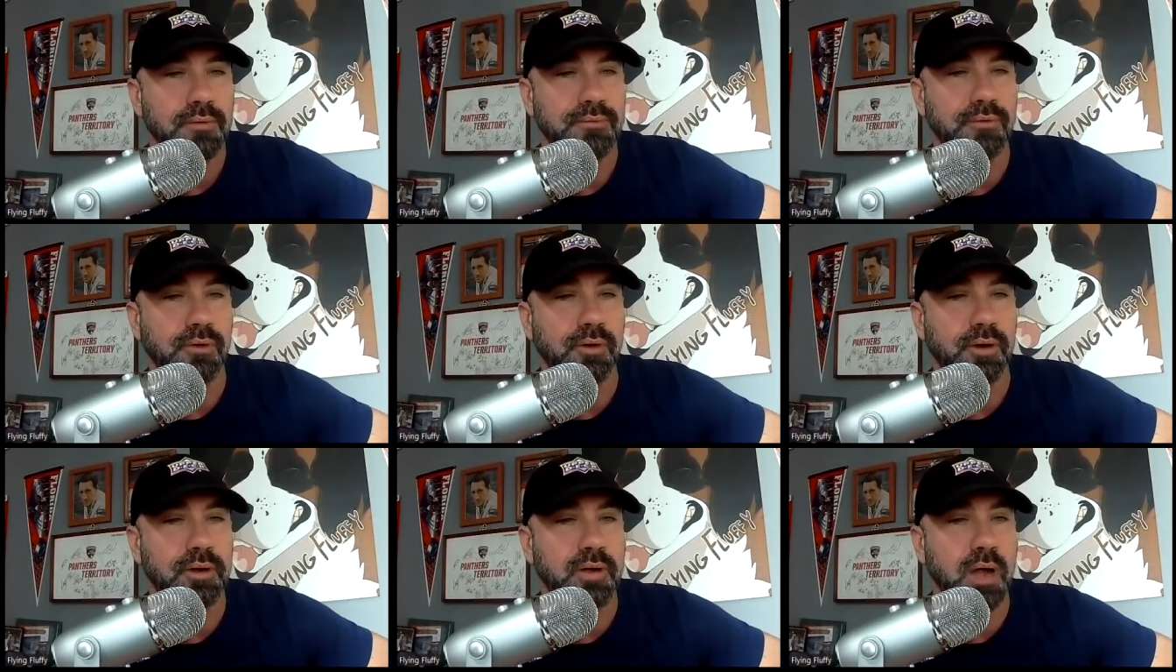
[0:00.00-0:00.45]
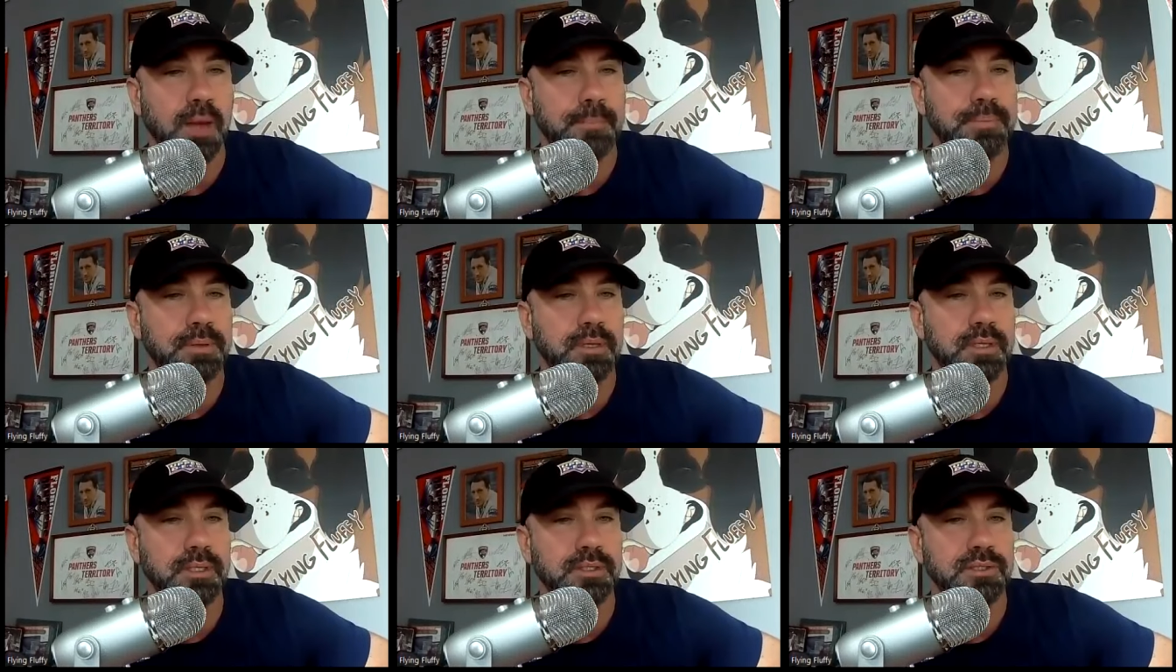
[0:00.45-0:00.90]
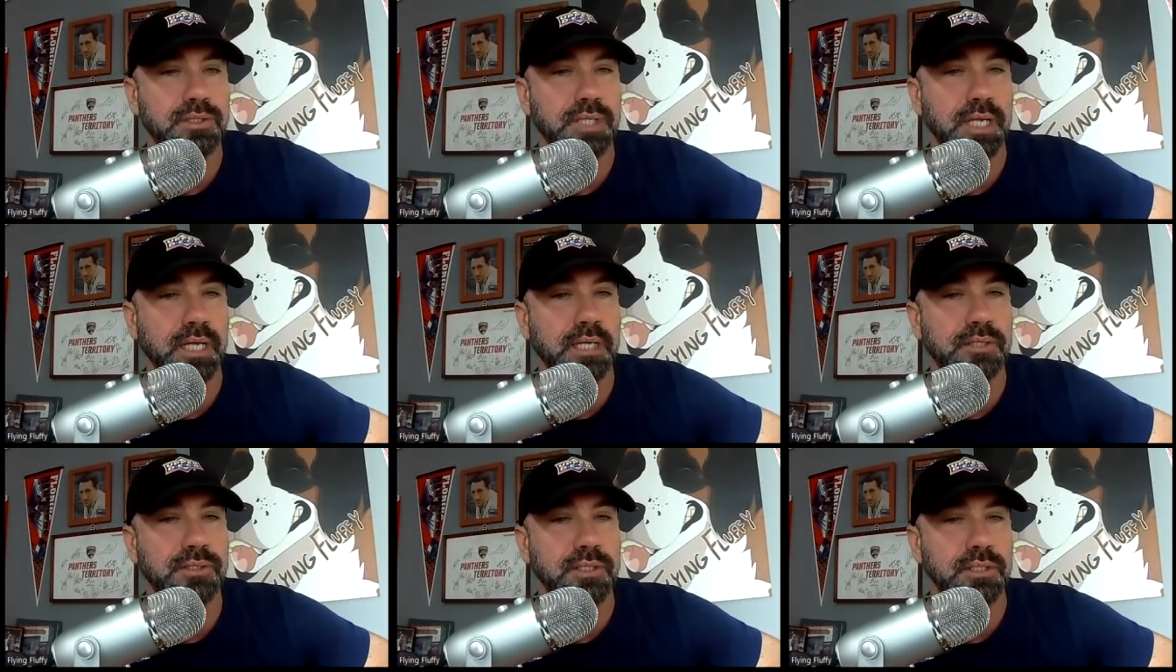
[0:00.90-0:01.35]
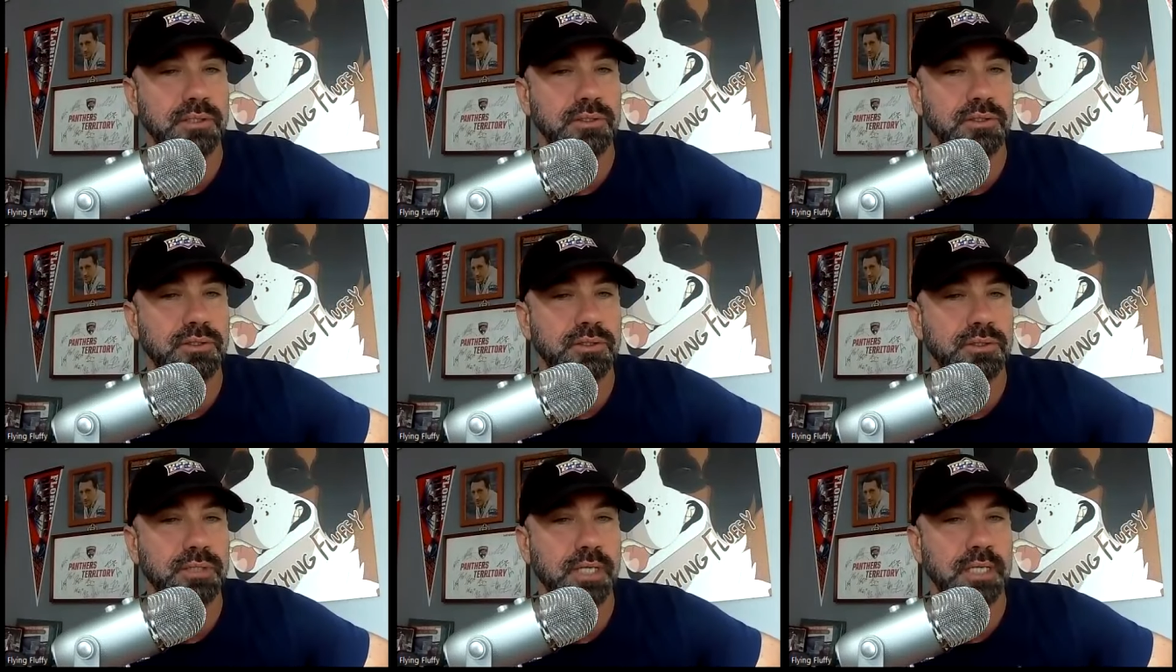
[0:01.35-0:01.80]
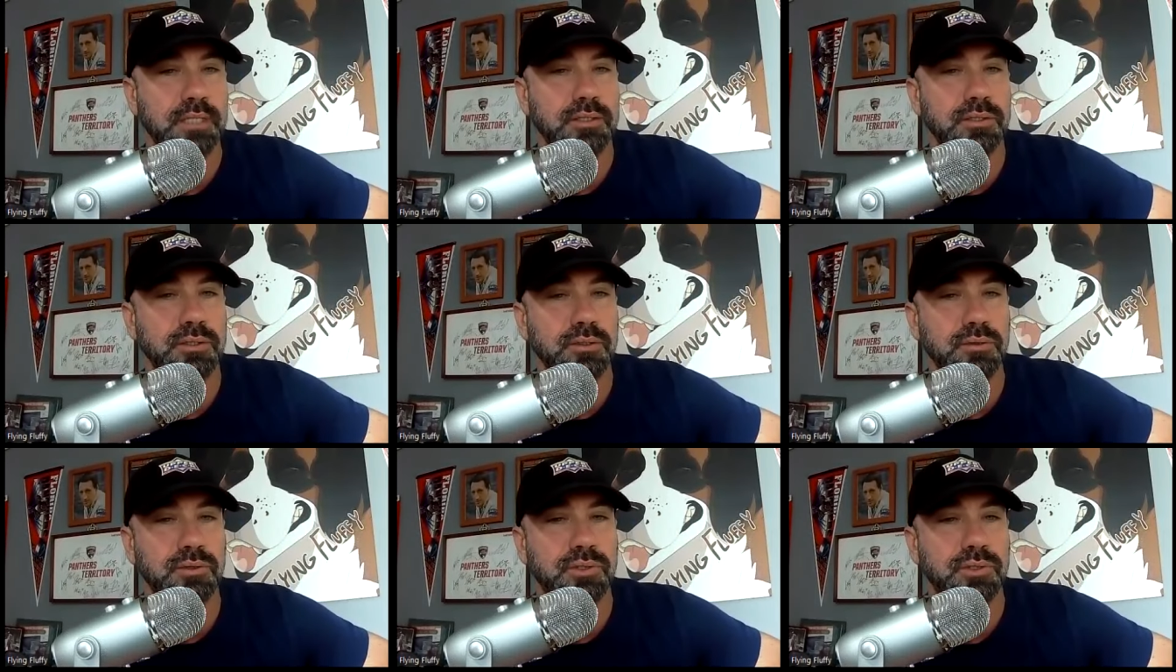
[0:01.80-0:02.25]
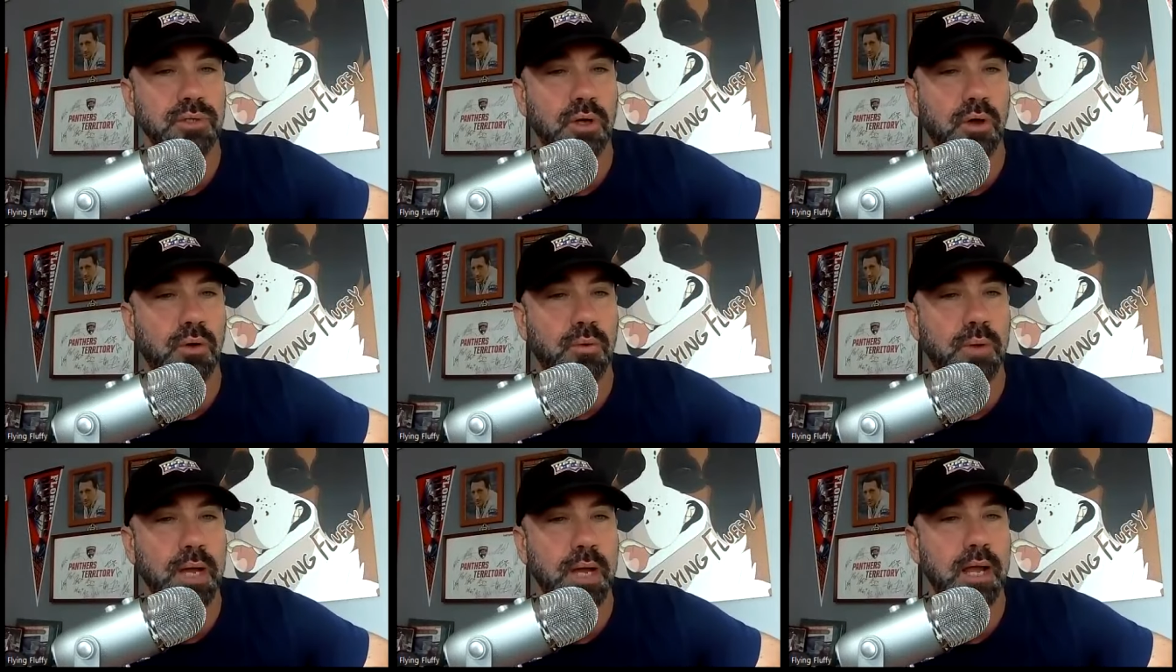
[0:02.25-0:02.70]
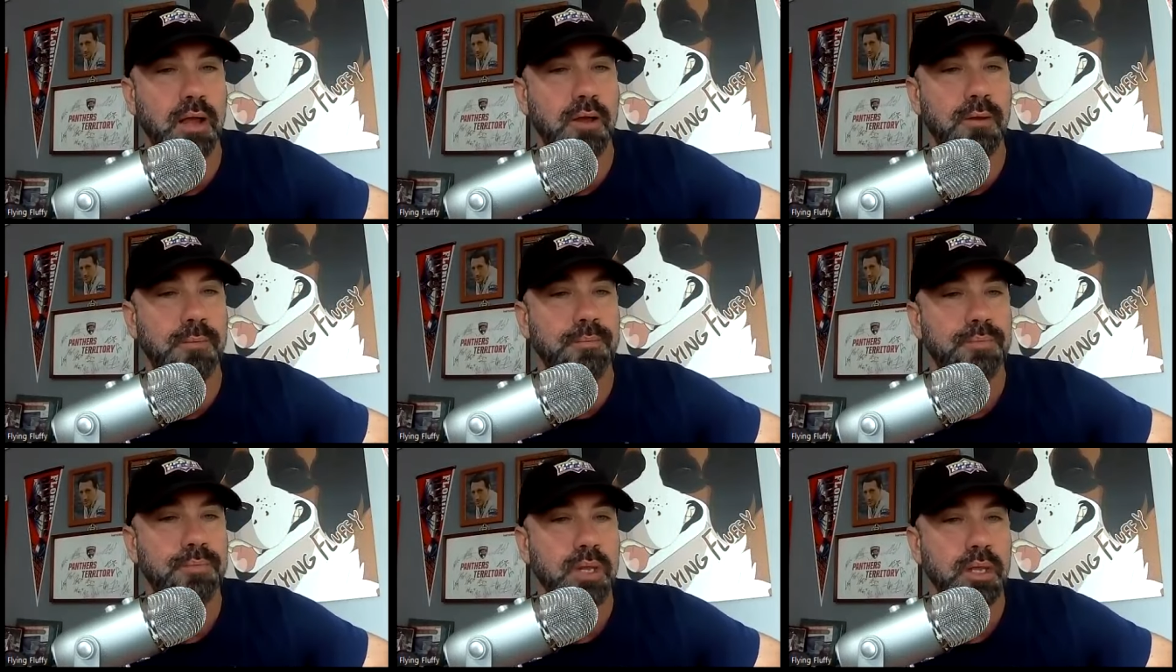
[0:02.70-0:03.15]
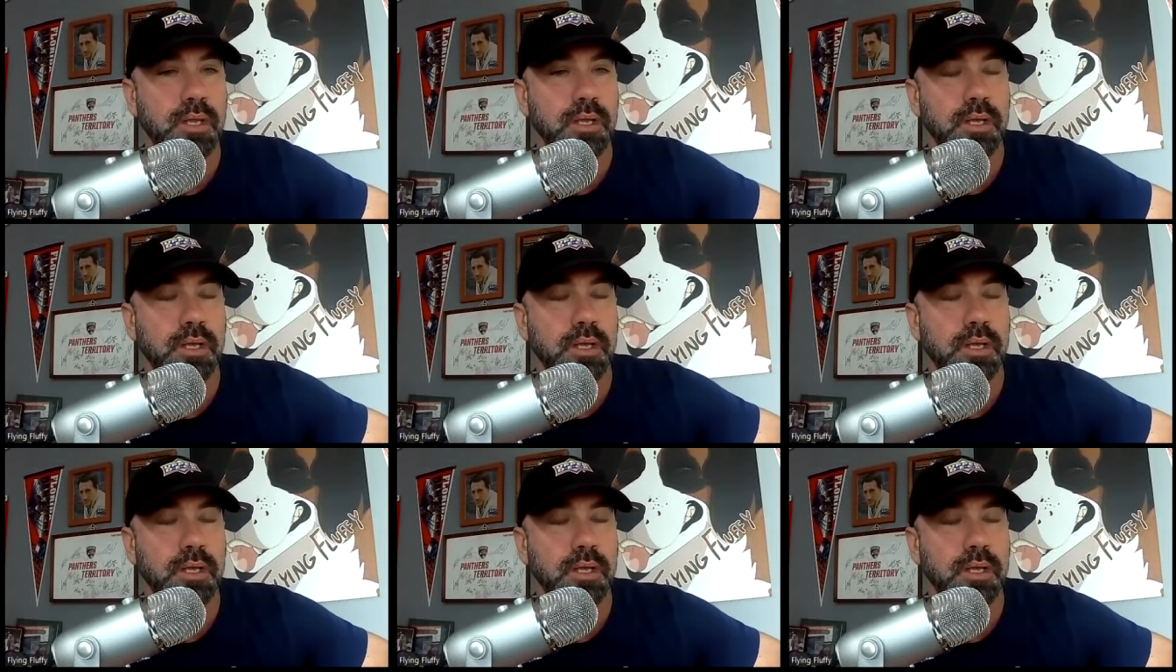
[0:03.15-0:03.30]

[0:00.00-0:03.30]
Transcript: for a couple of seasons, didn't do so well.